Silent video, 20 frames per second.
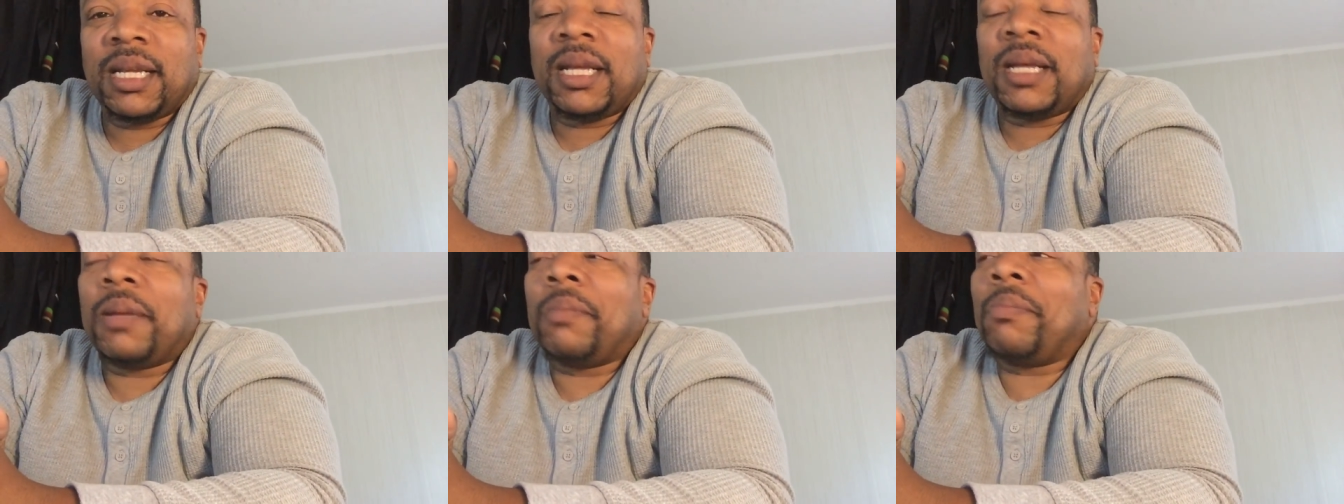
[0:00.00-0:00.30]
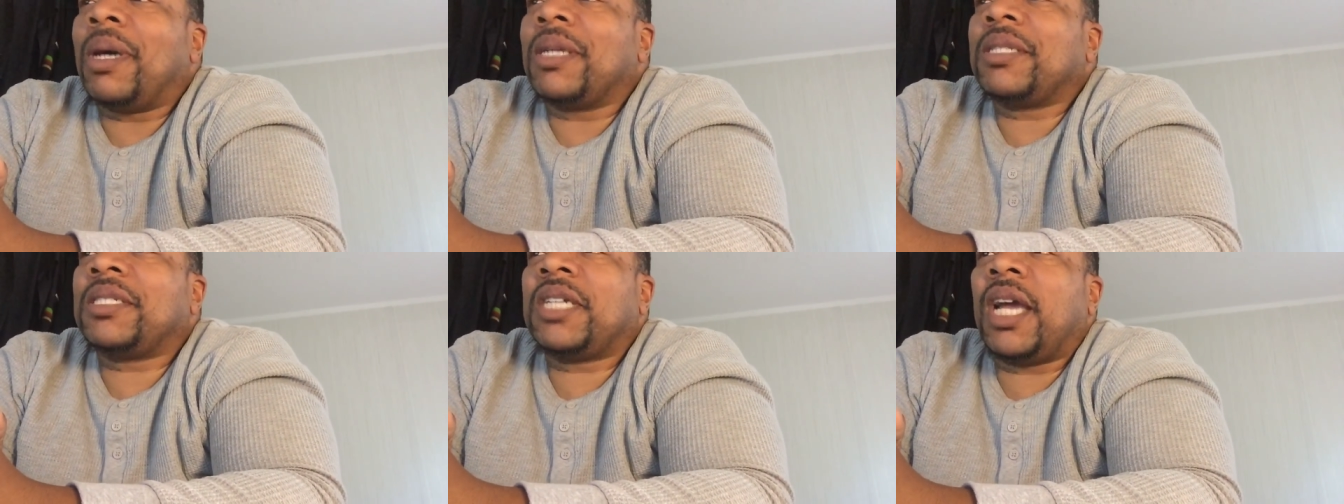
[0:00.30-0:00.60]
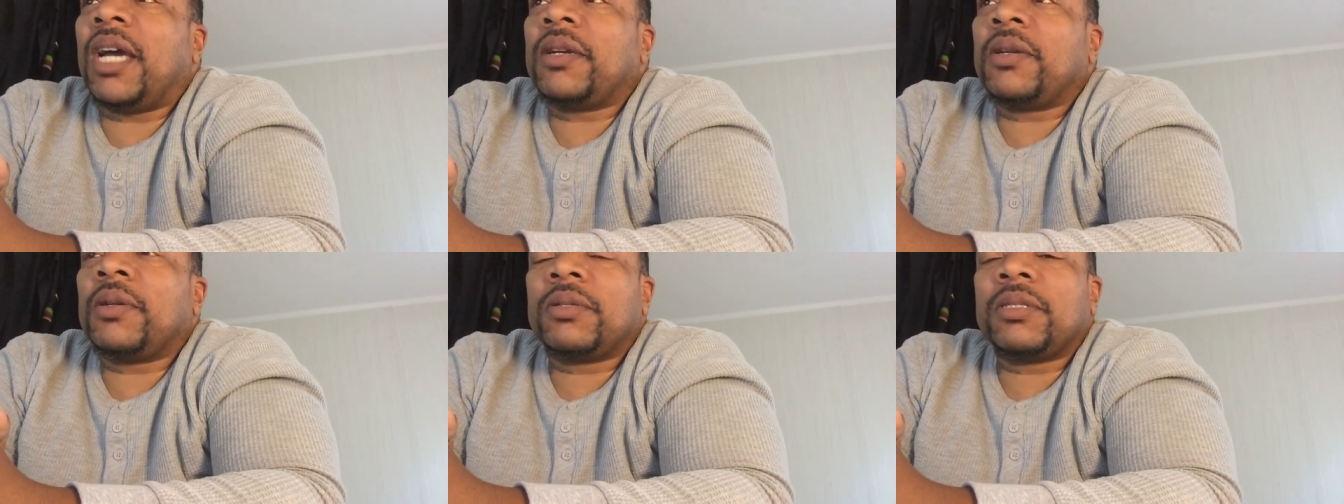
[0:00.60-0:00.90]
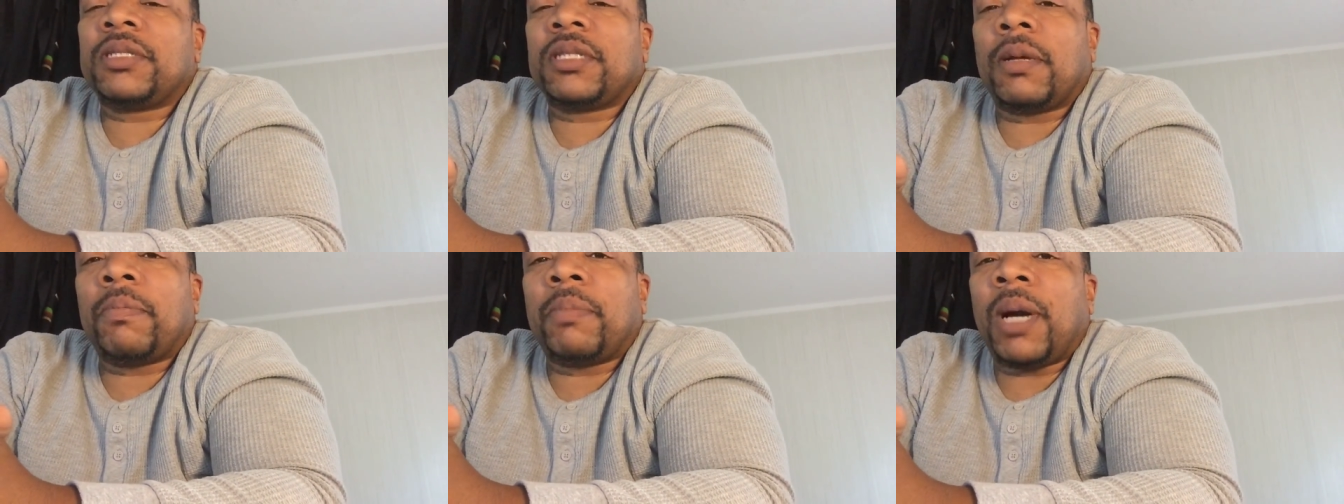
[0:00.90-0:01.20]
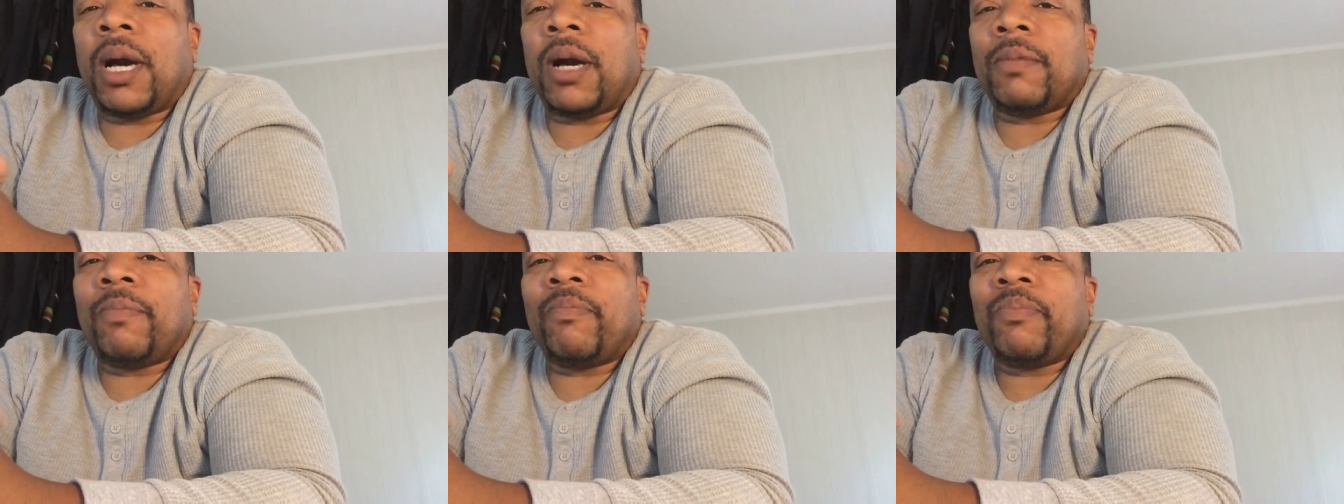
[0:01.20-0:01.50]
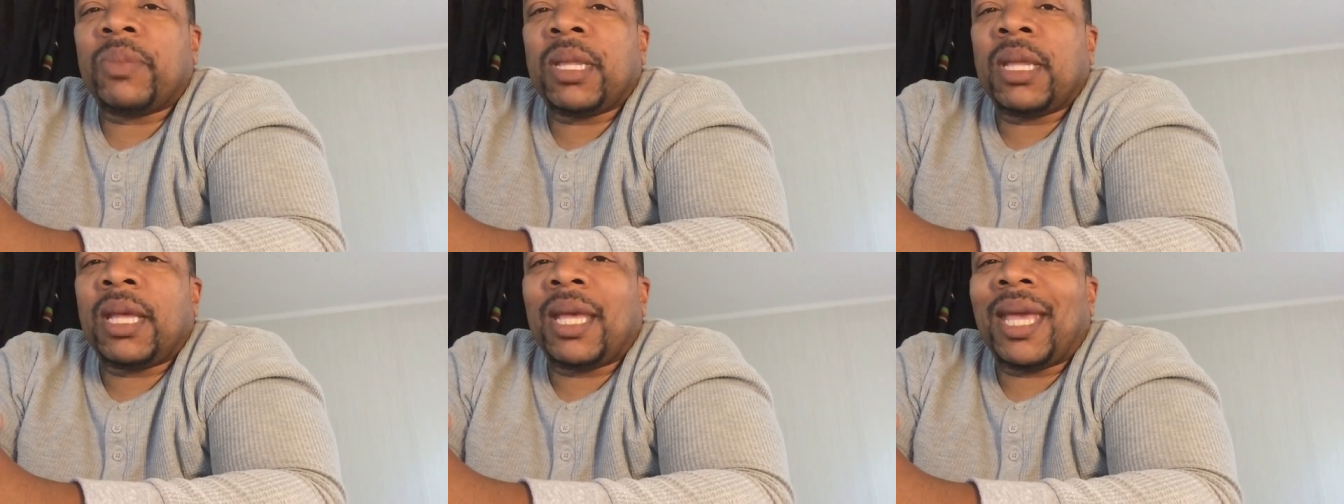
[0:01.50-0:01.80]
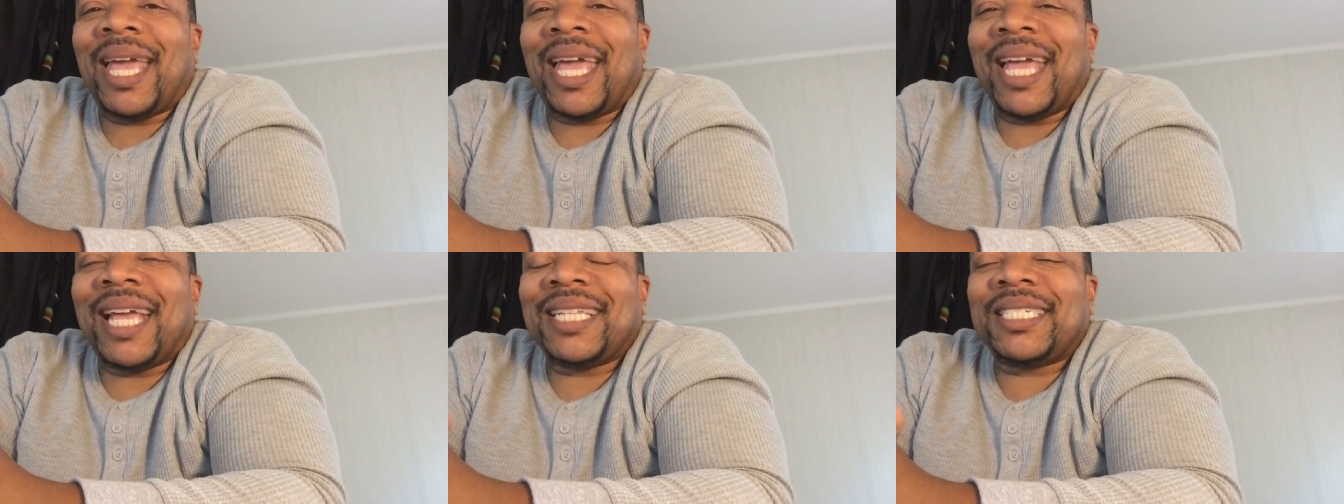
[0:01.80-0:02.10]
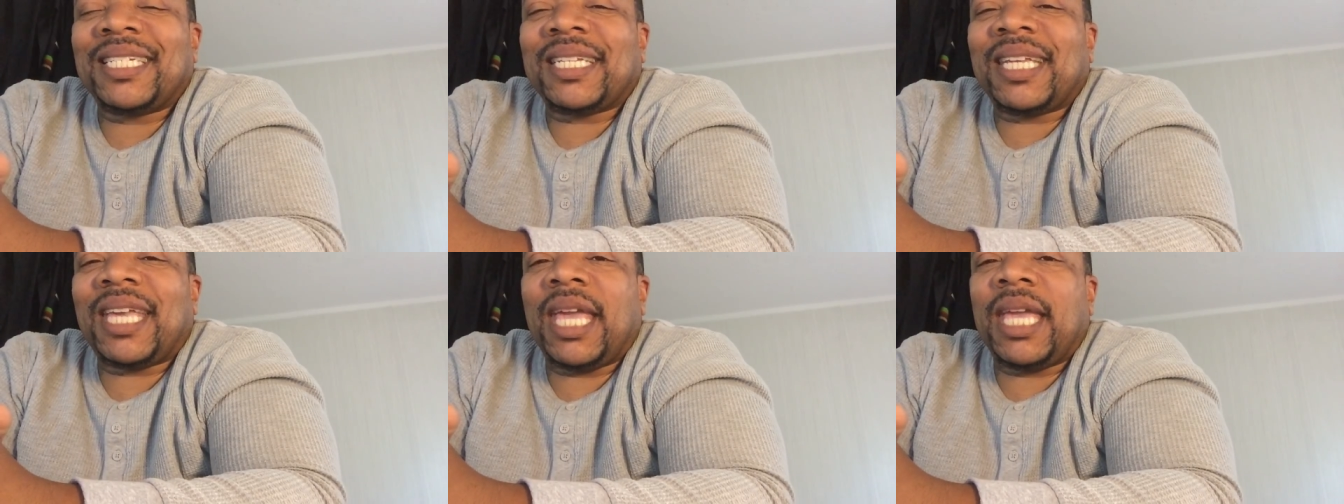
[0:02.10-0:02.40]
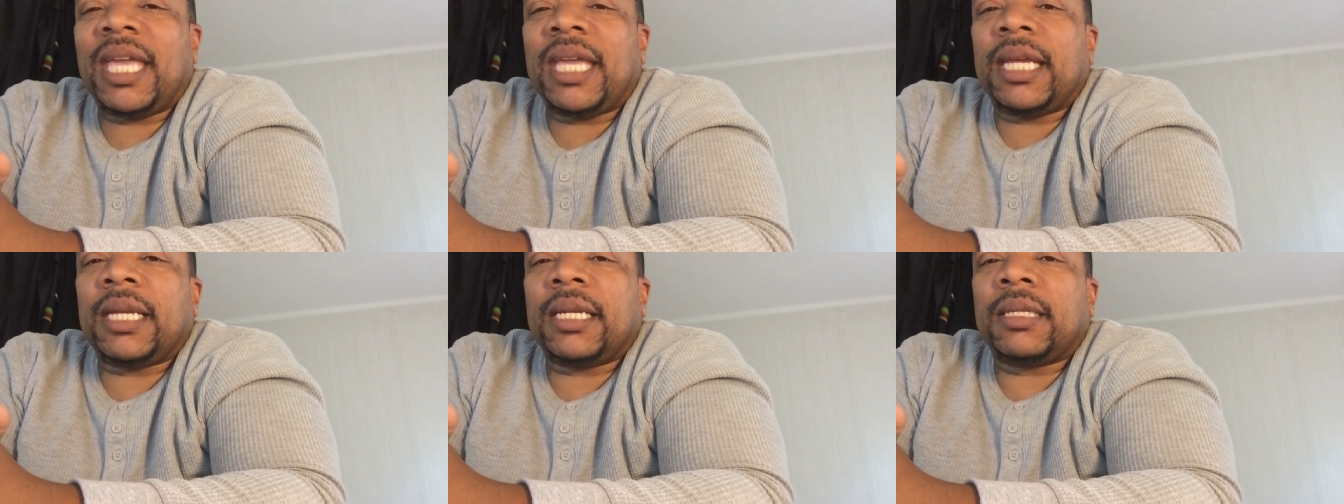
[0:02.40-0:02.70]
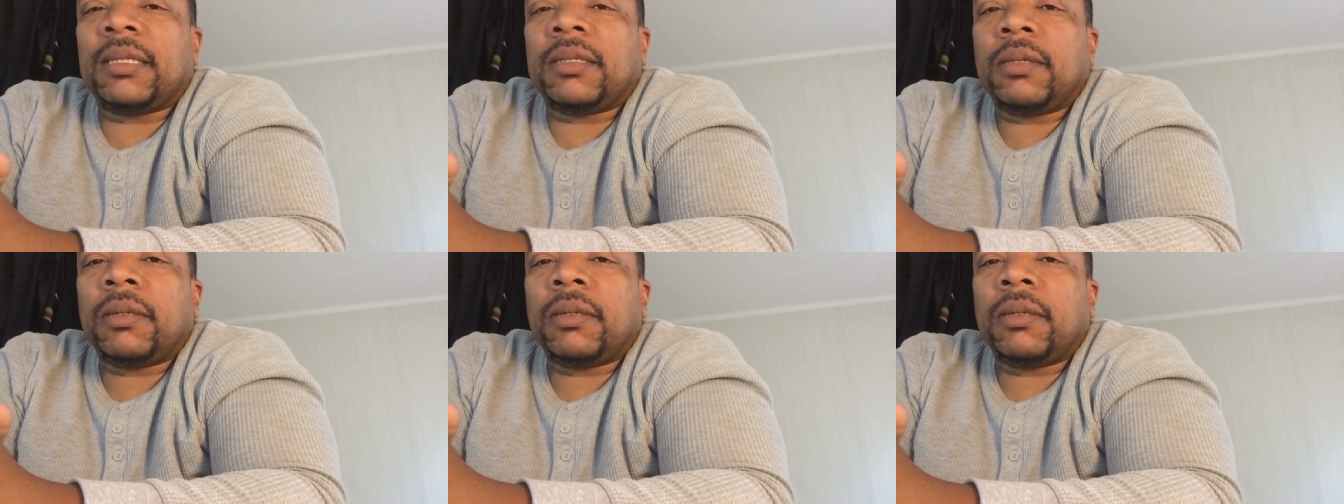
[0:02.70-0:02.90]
My channel is about educating